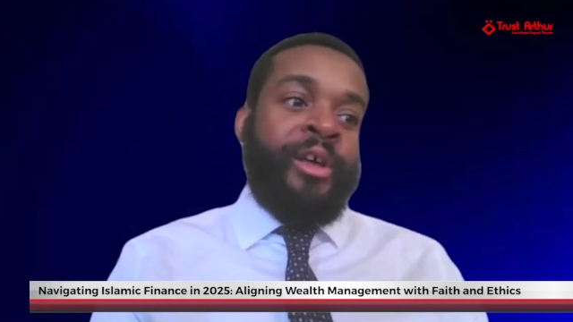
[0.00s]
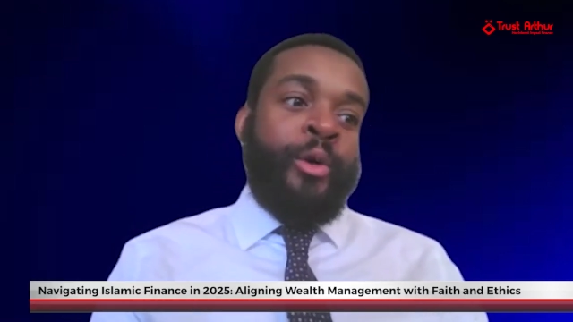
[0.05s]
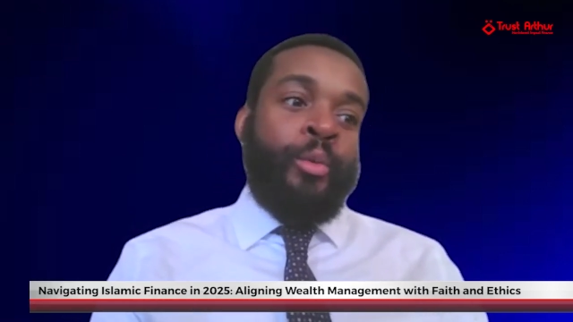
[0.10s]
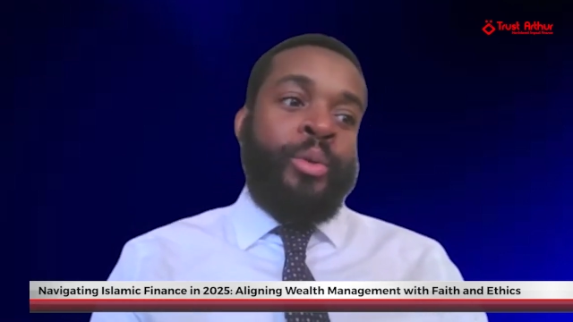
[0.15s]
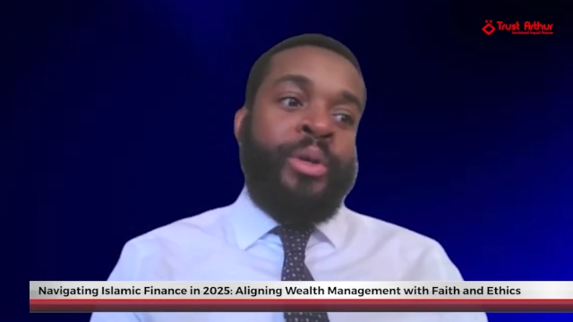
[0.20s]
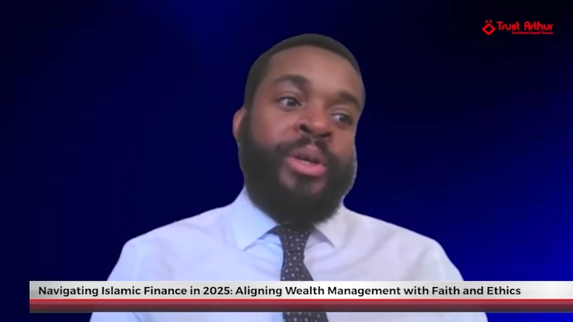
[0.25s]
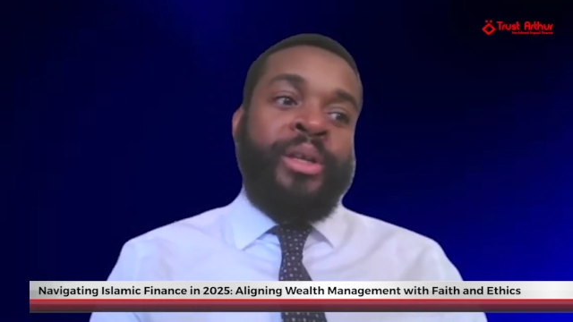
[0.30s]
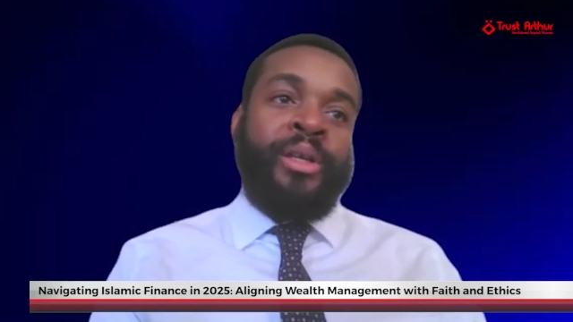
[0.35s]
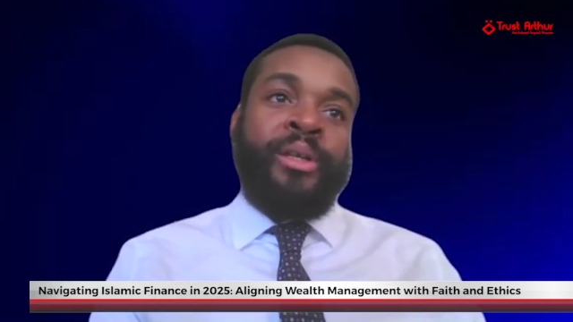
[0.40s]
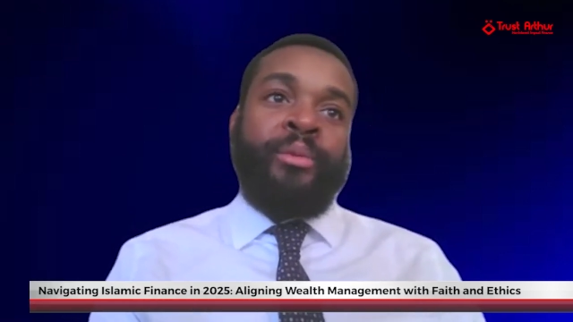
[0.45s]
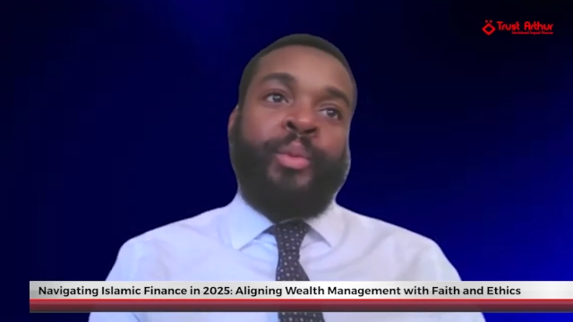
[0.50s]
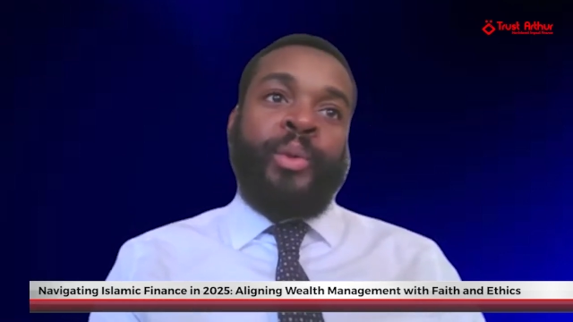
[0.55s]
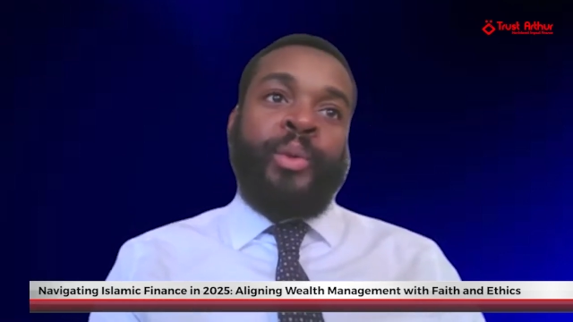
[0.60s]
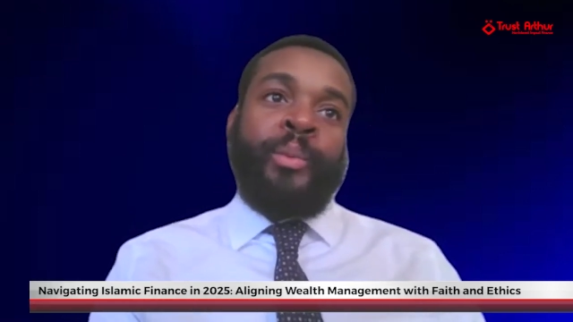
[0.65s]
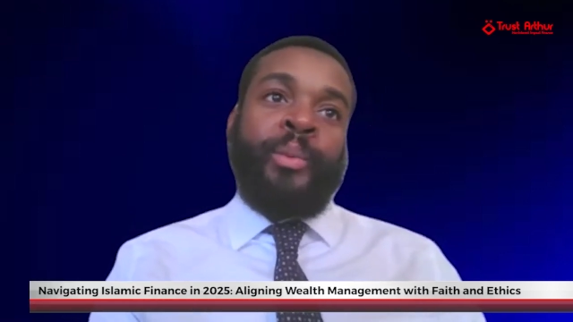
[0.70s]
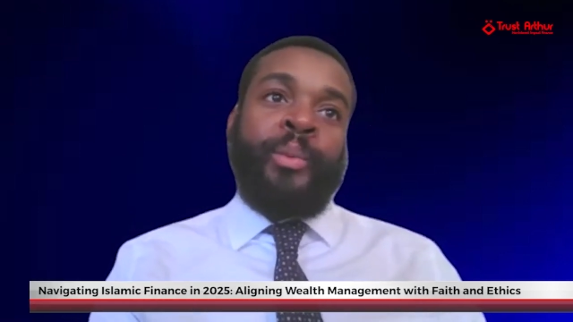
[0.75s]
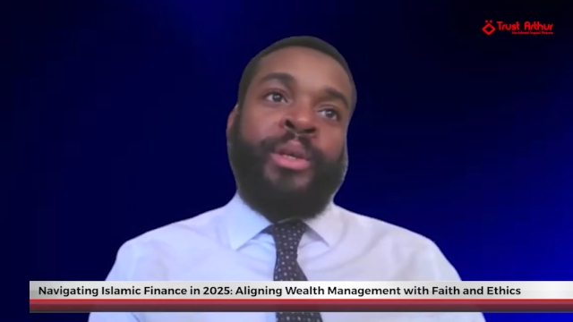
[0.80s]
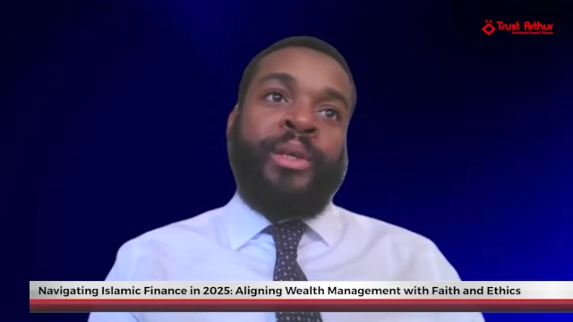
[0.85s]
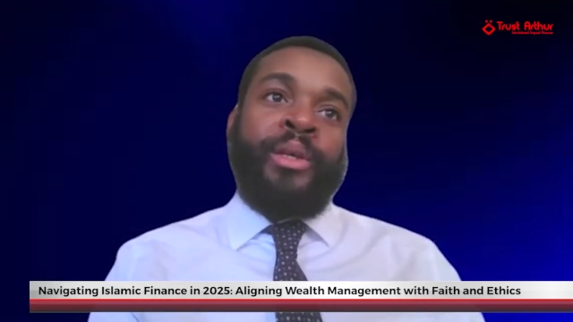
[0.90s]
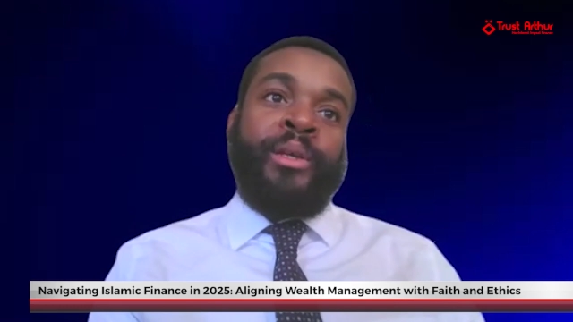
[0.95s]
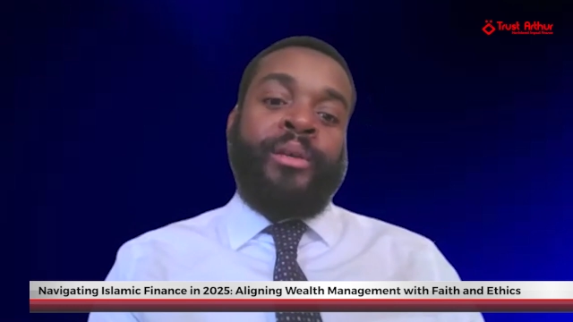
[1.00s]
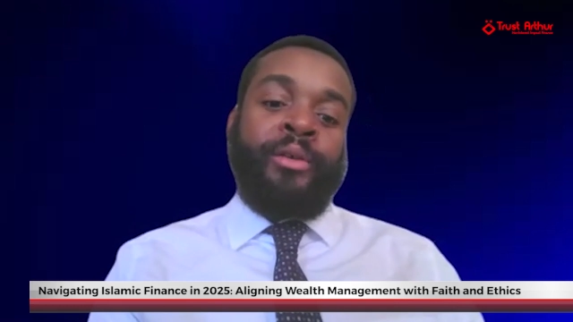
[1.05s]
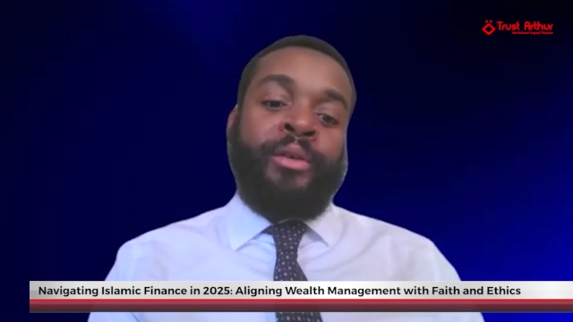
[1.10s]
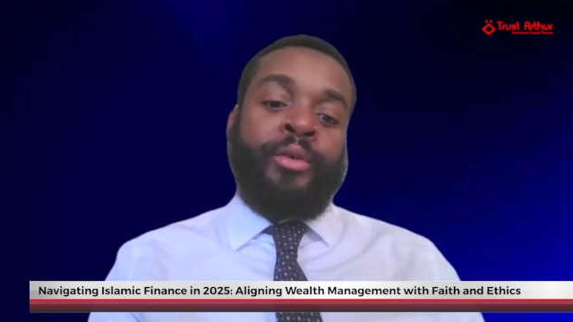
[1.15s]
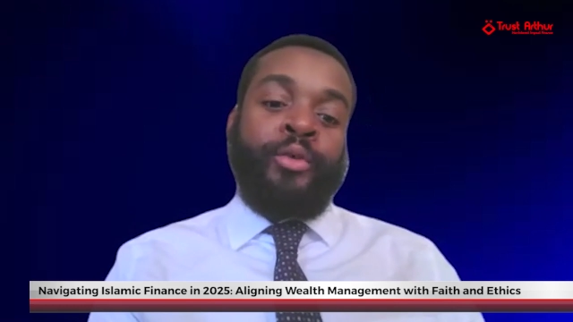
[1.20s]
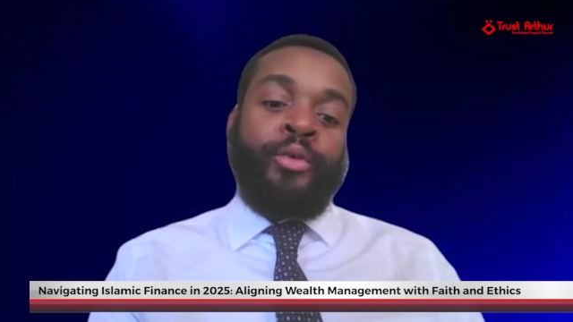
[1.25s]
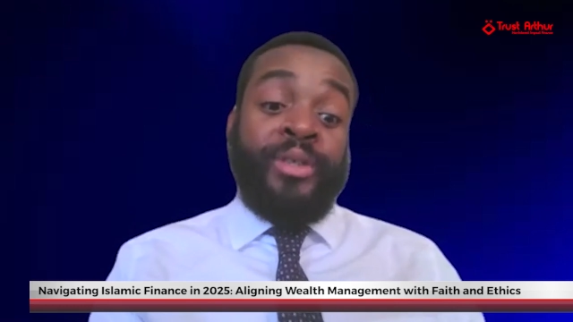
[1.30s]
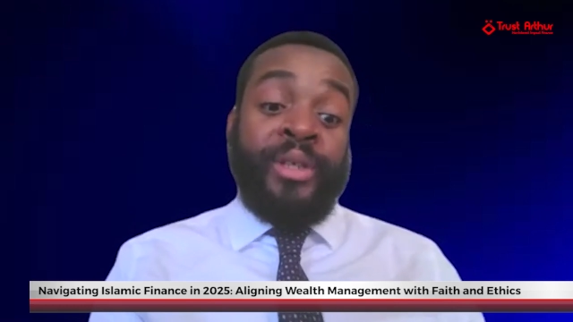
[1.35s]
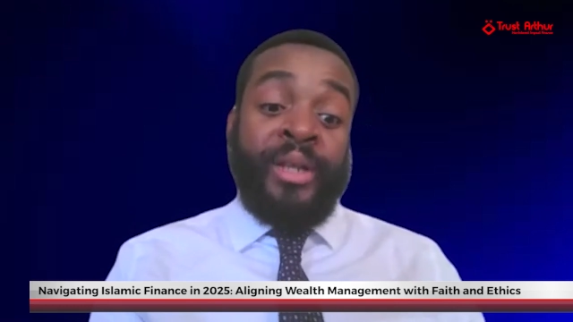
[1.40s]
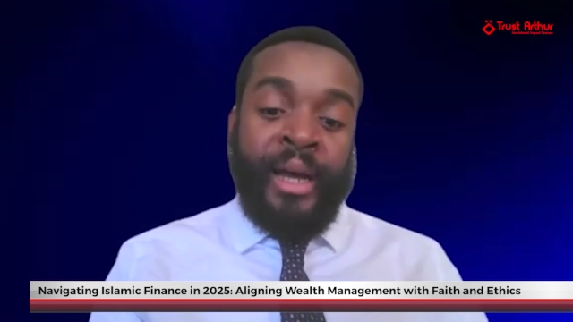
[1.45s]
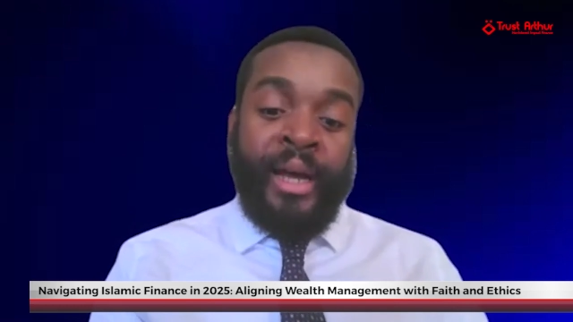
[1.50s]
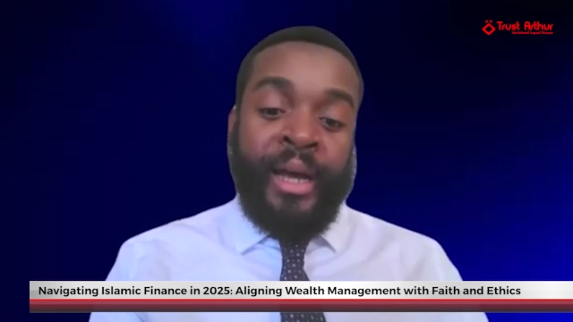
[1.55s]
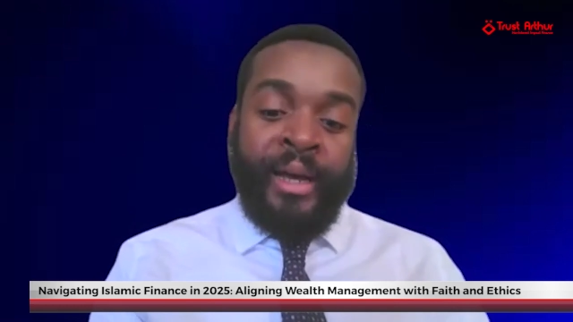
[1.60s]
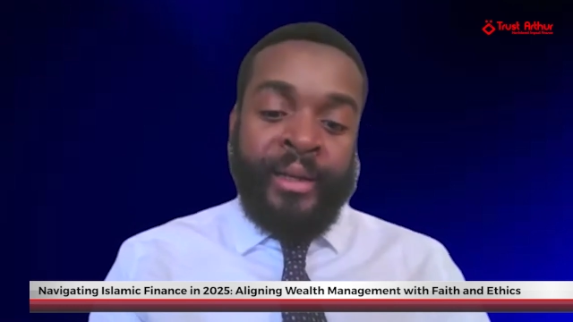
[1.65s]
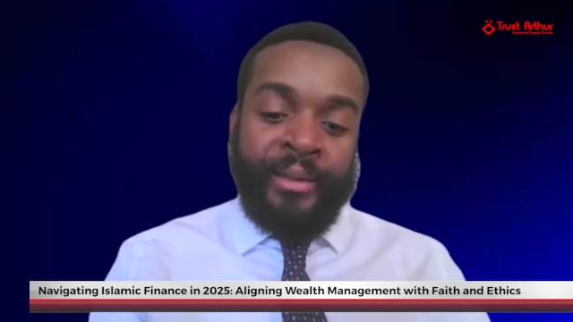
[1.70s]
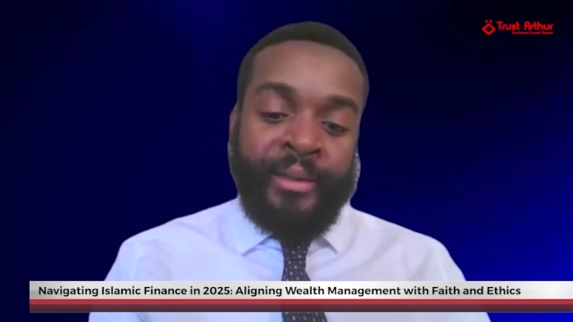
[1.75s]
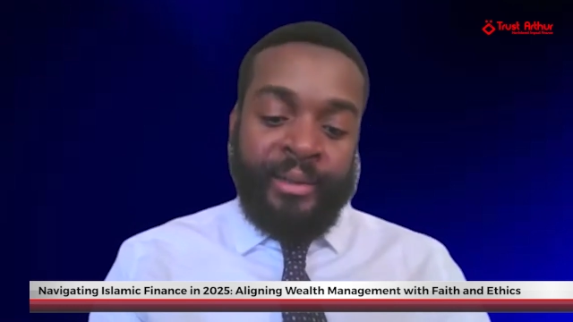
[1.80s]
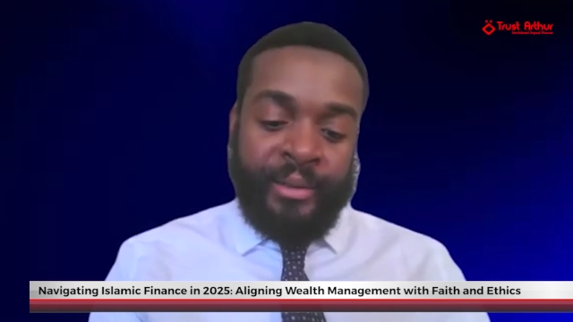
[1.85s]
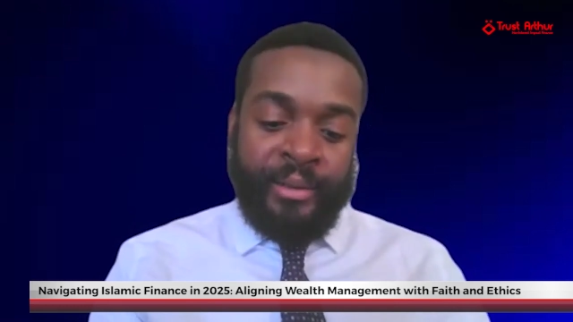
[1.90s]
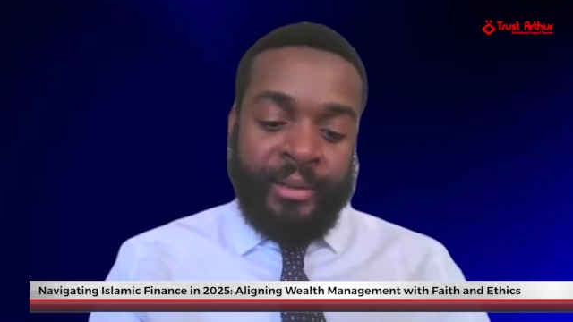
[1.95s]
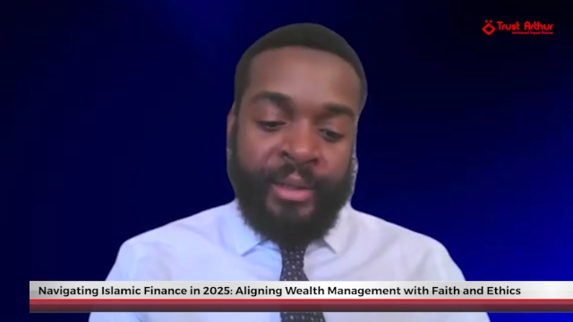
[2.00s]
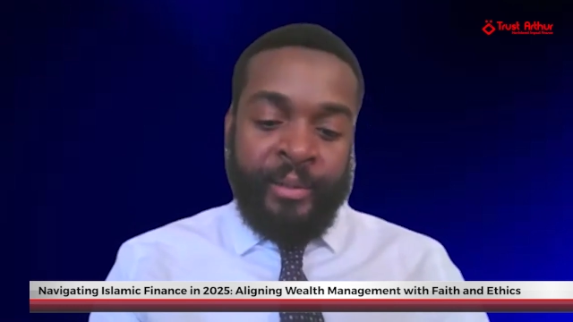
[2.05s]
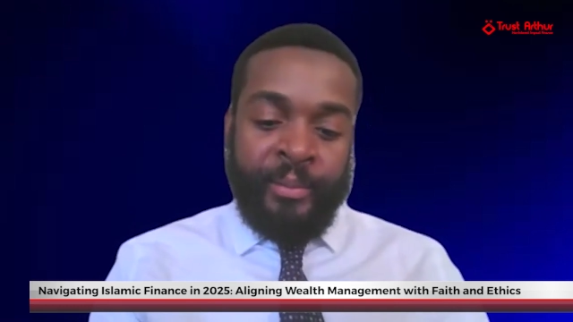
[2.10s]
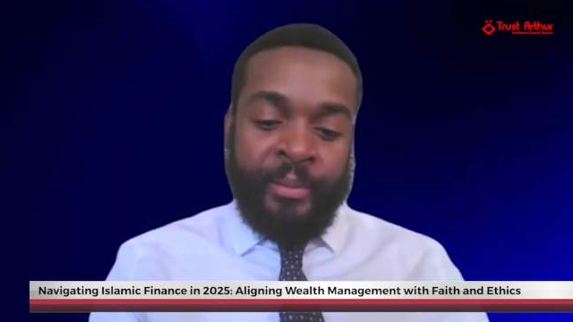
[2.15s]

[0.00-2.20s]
we utilize